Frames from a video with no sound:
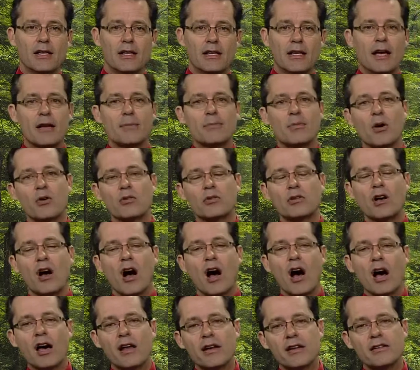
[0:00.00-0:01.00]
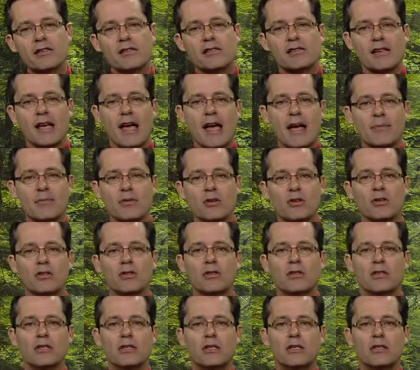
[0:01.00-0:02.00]
led both God and
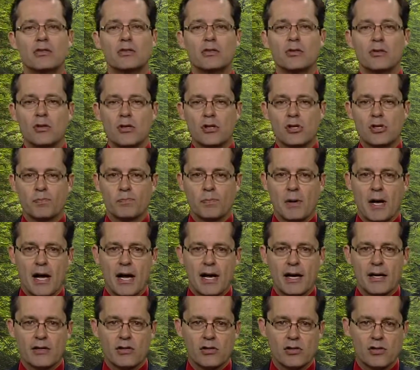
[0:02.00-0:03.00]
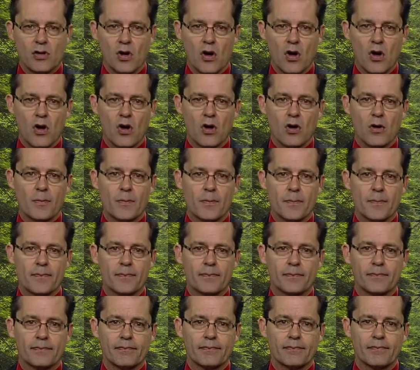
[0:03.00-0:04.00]
Samuel to despise Saul.
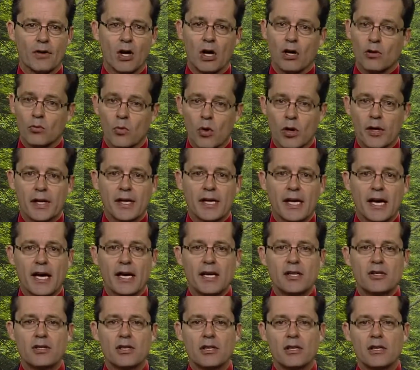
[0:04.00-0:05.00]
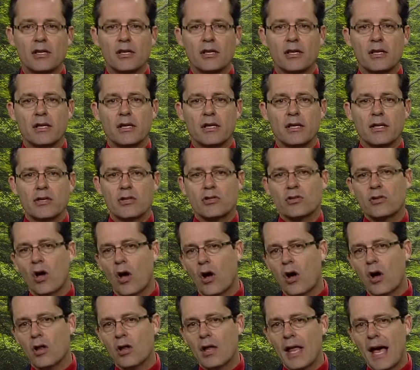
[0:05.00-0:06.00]
On one occasion,
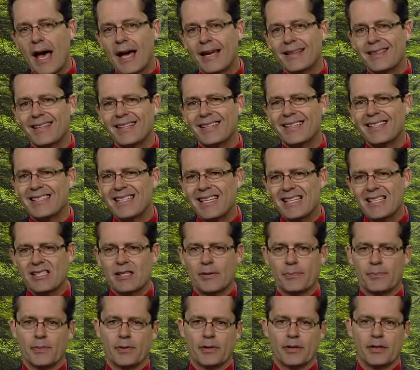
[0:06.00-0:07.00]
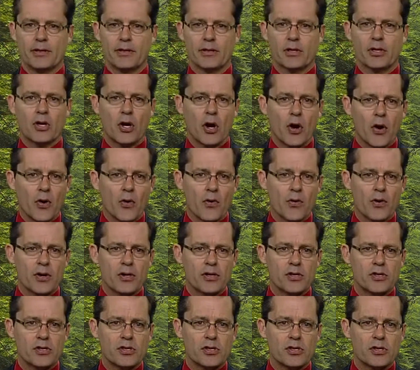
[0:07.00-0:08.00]
Saul lacked the discipline,
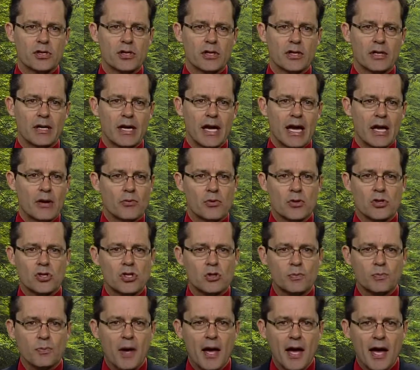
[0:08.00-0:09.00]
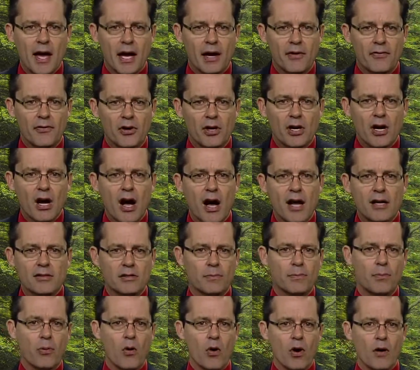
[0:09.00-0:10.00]
courage, and respect for
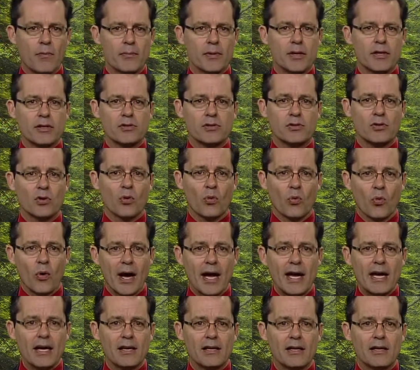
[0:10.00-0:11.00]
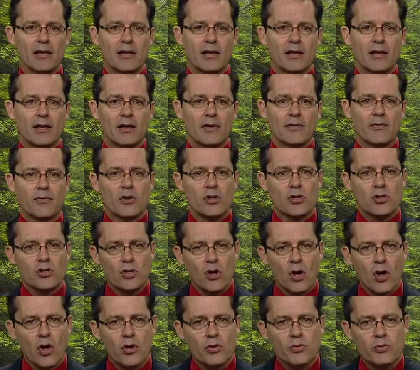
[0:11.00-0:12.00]
God's appointments to wait for
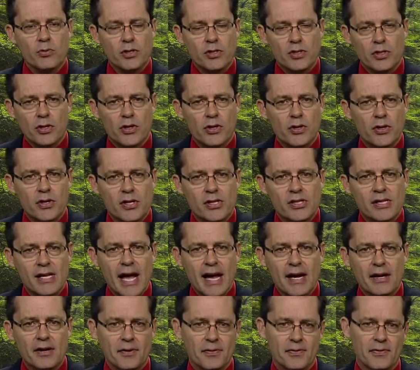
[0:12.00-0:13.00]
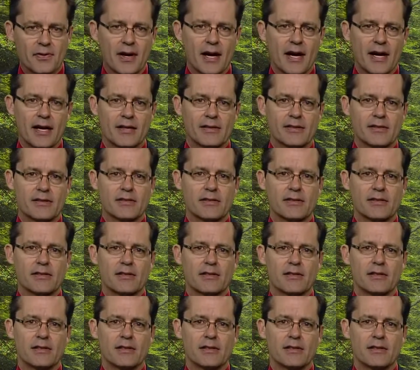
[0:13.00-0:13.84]
Saul's return to sacrifice.